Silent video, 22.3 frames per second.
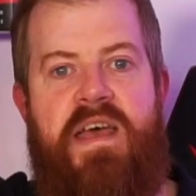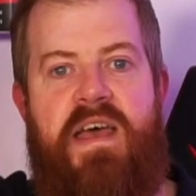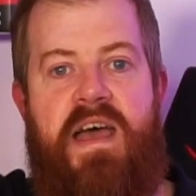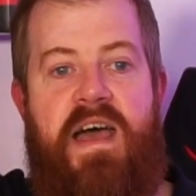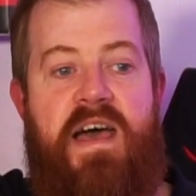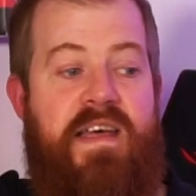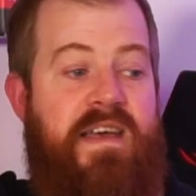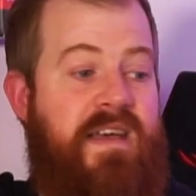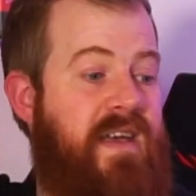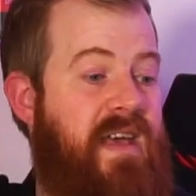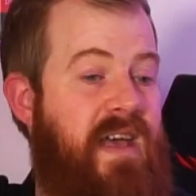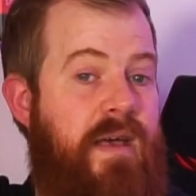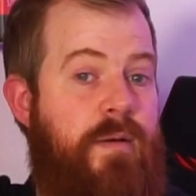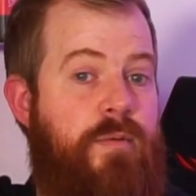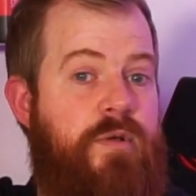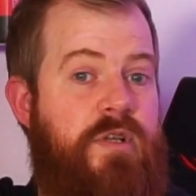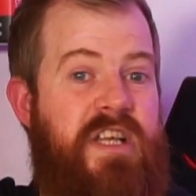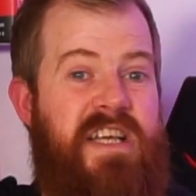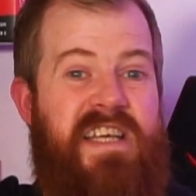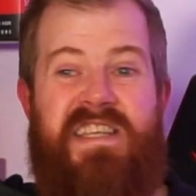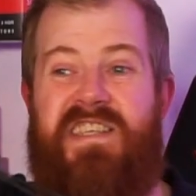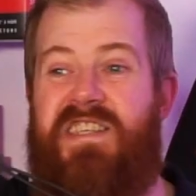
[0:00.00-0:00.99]
That
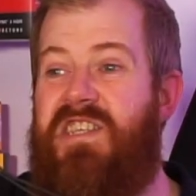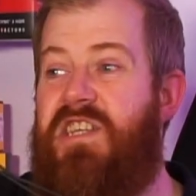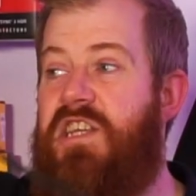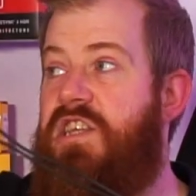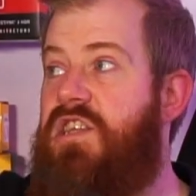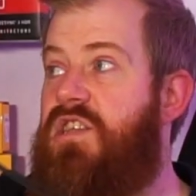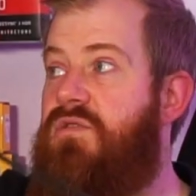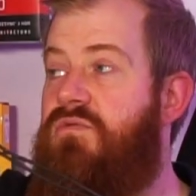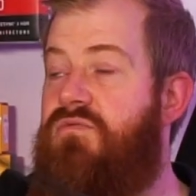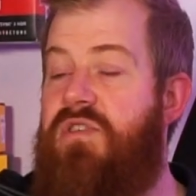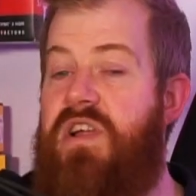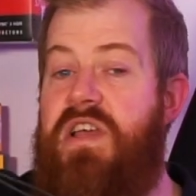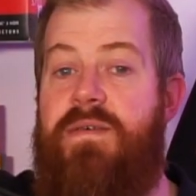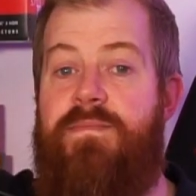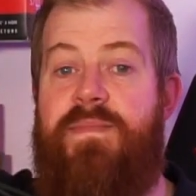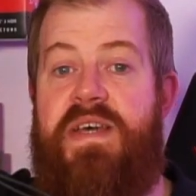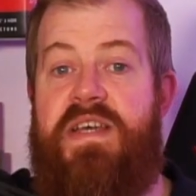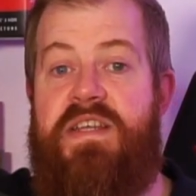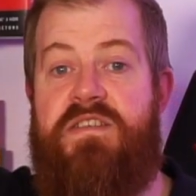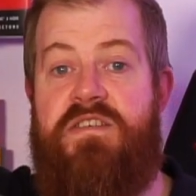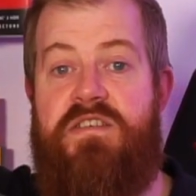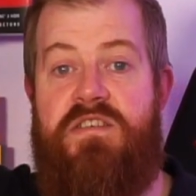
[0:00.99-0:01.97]
cable is 3
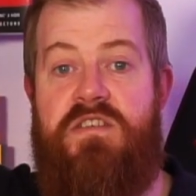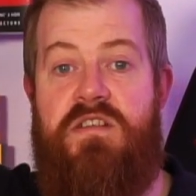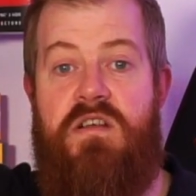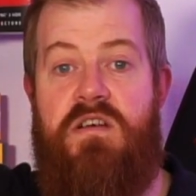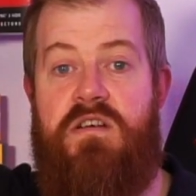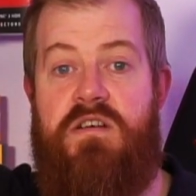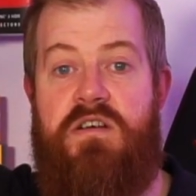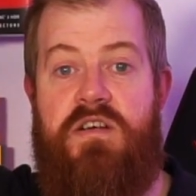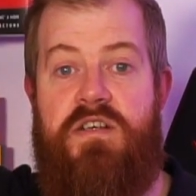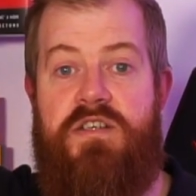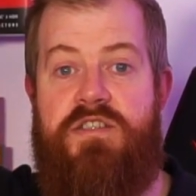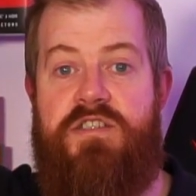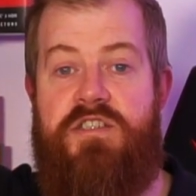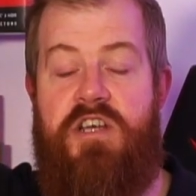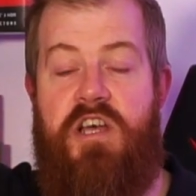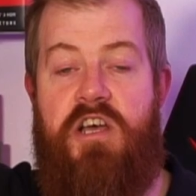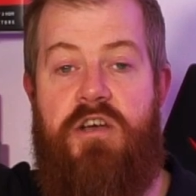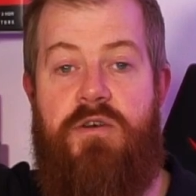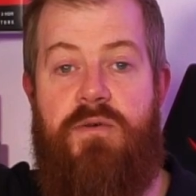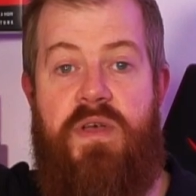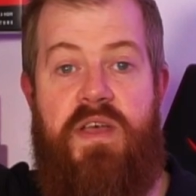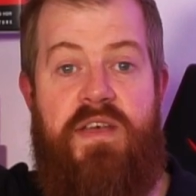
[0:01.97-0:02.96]
meters long,
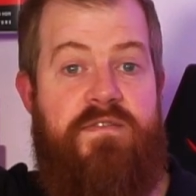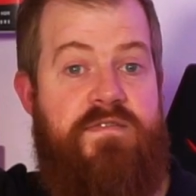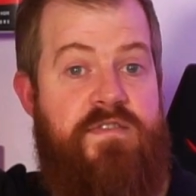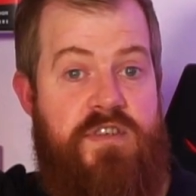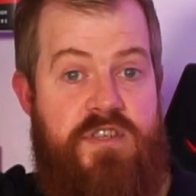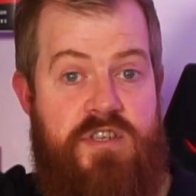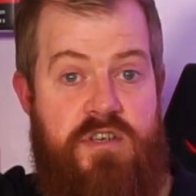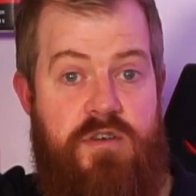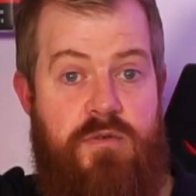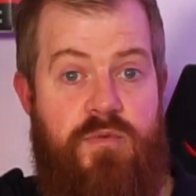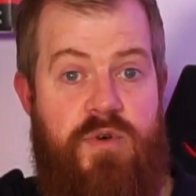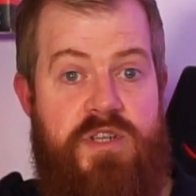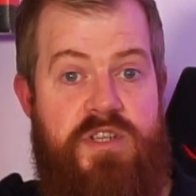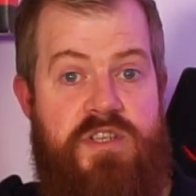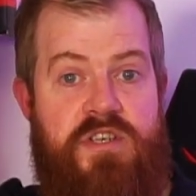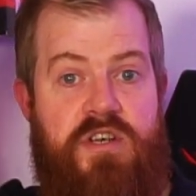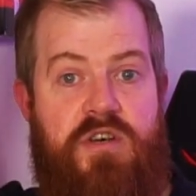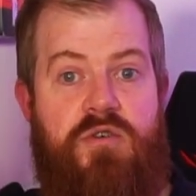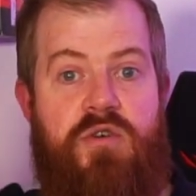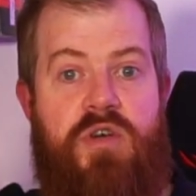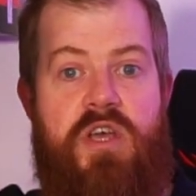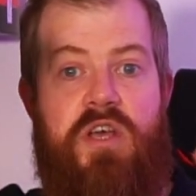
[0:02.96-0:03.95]
so if you do want
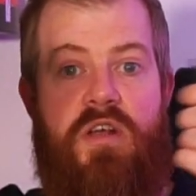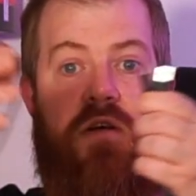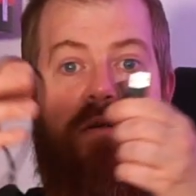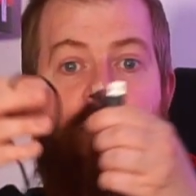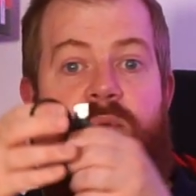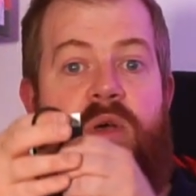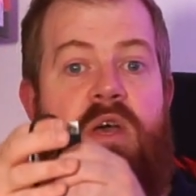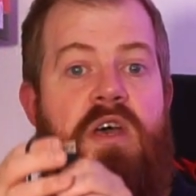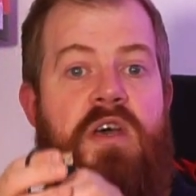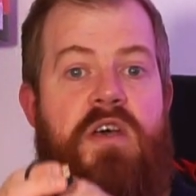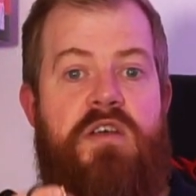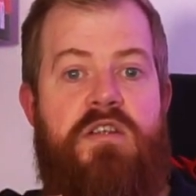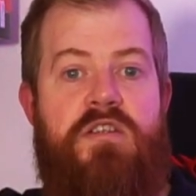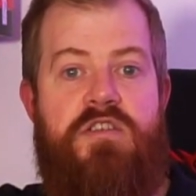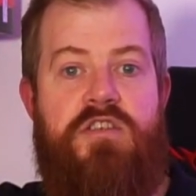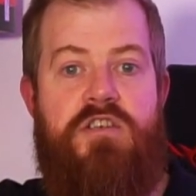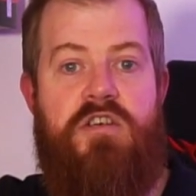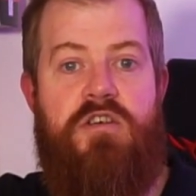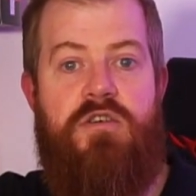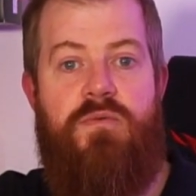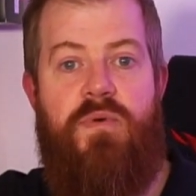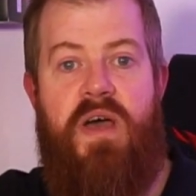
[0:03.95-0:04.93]
to hook it up
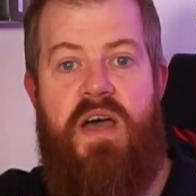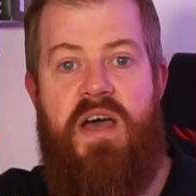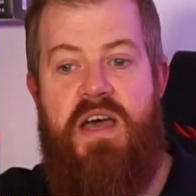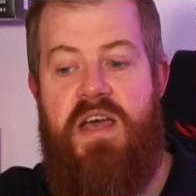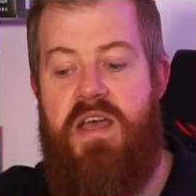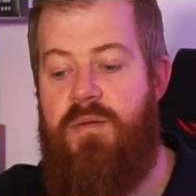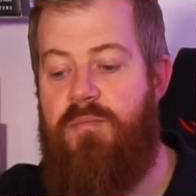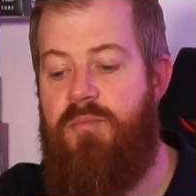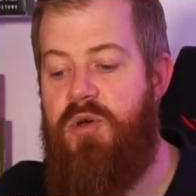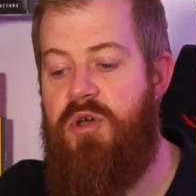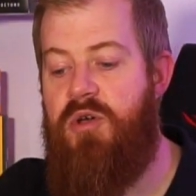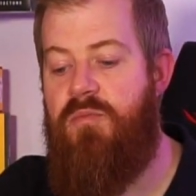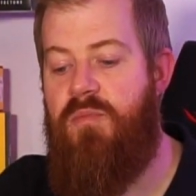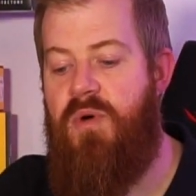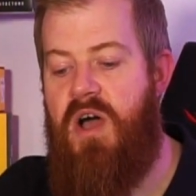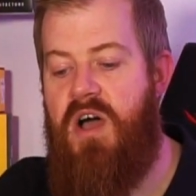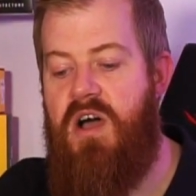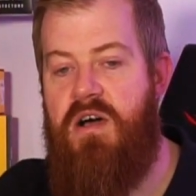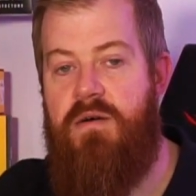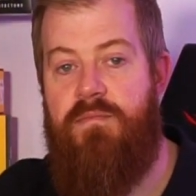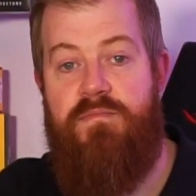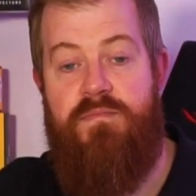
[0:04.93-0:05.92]
to a boom
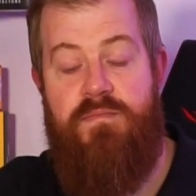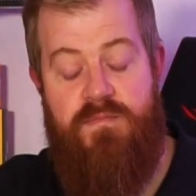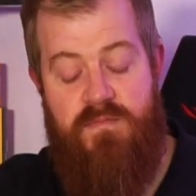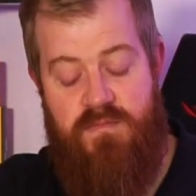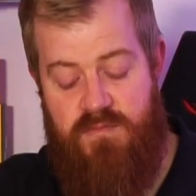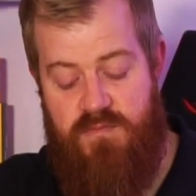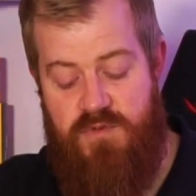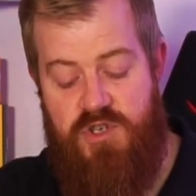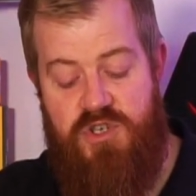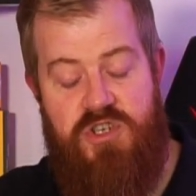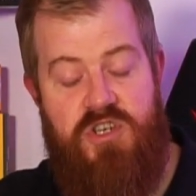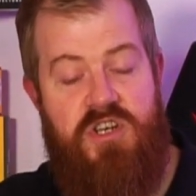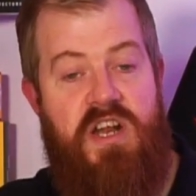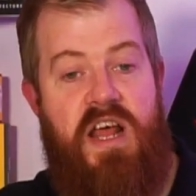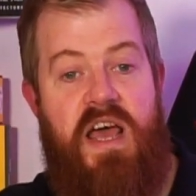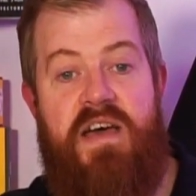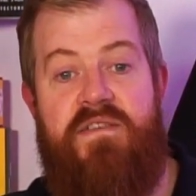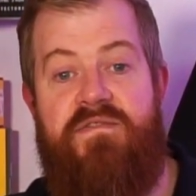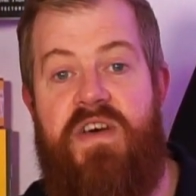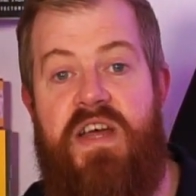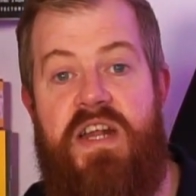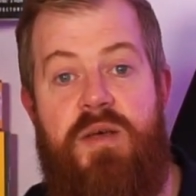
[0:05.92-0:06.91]
arm, you shouldn't
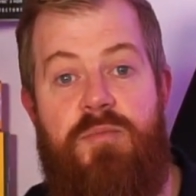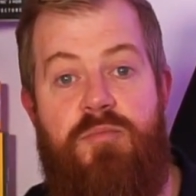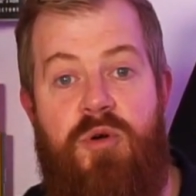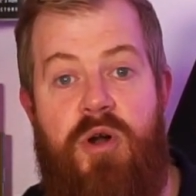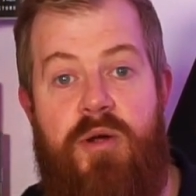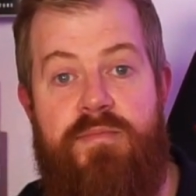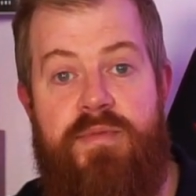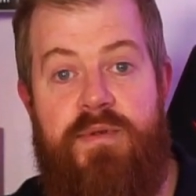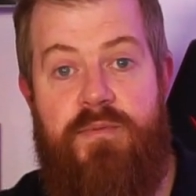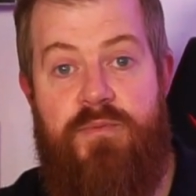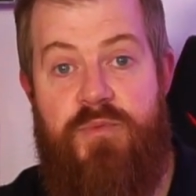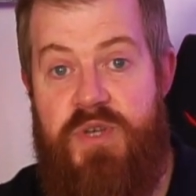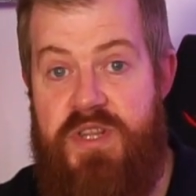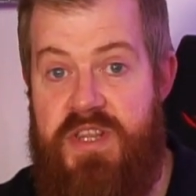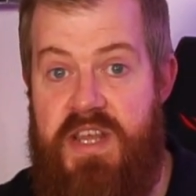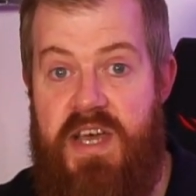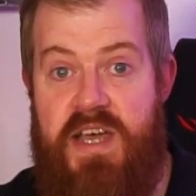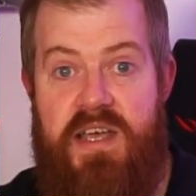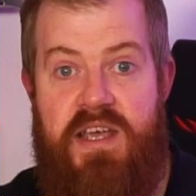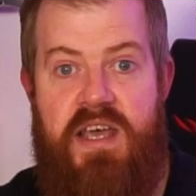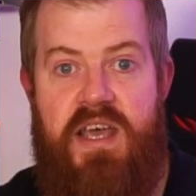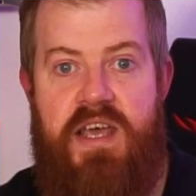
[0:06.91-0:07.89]
have any problem with
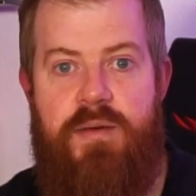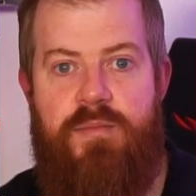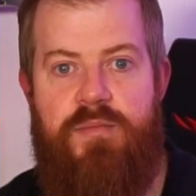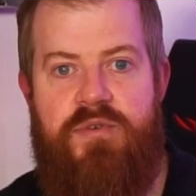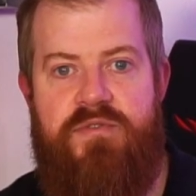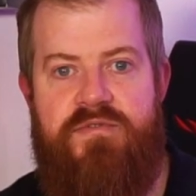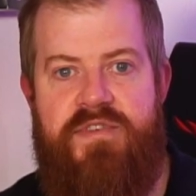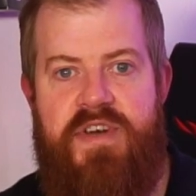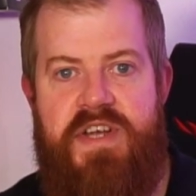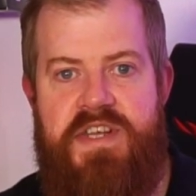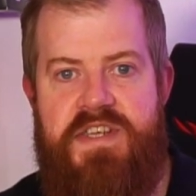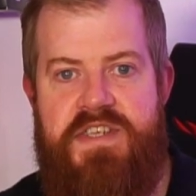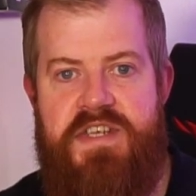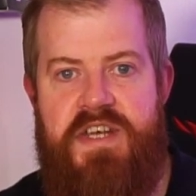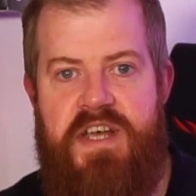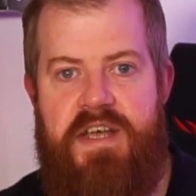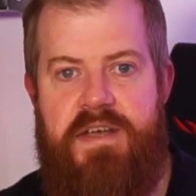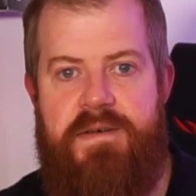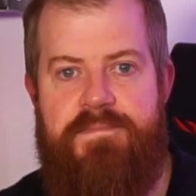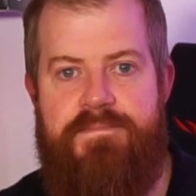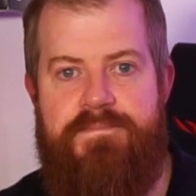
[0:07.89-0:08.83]
that cable reaching.